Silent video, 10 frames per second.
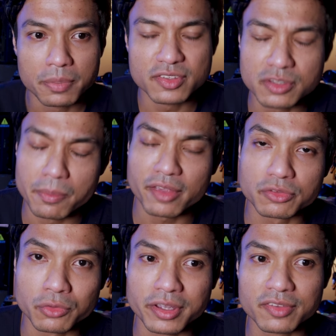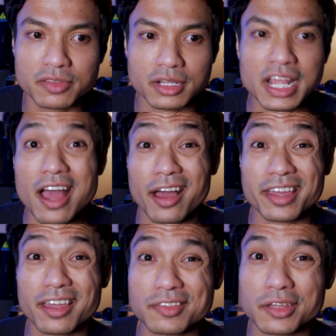PC master race scene,
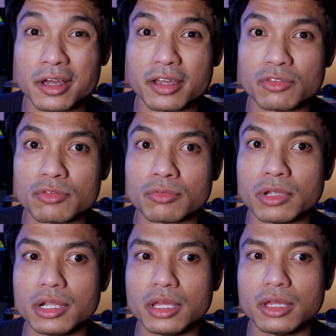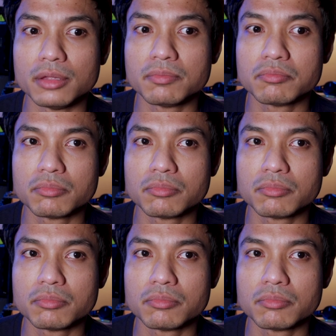I guess it